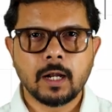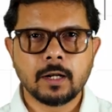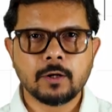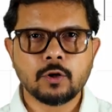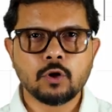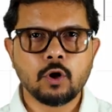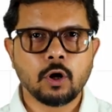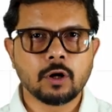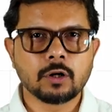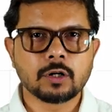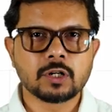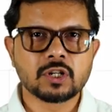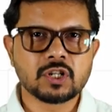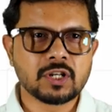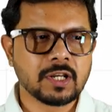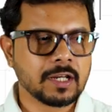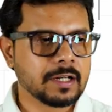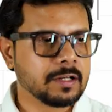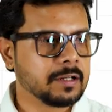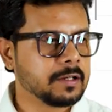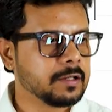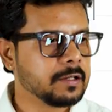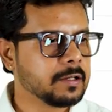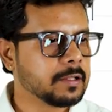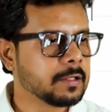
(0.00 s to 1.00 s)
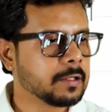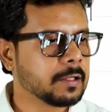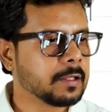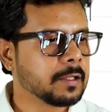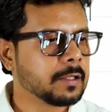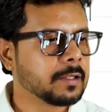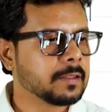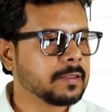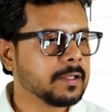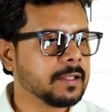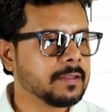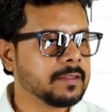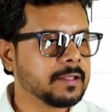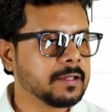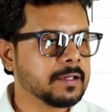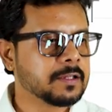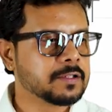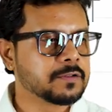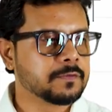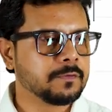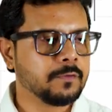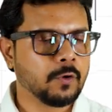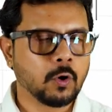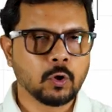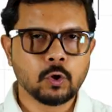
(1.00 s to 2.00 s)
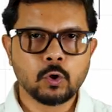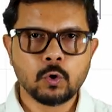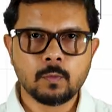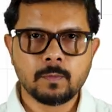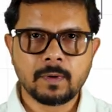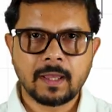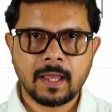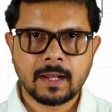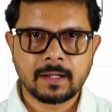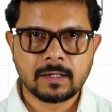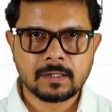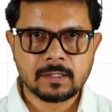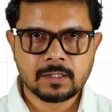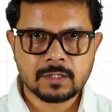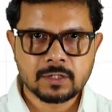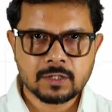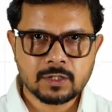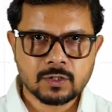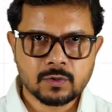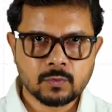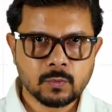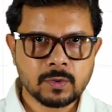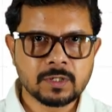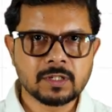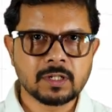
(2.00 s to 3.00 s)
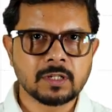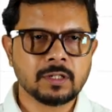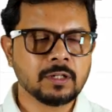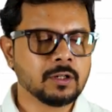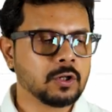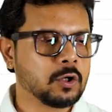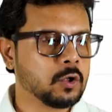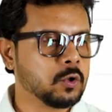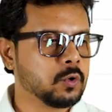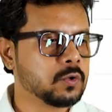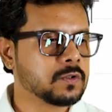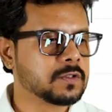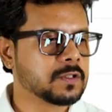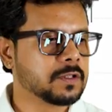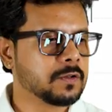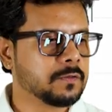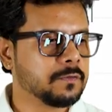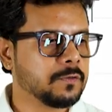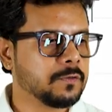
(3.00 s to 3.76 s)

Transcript: not shaded. Then there's volume candles, which includes the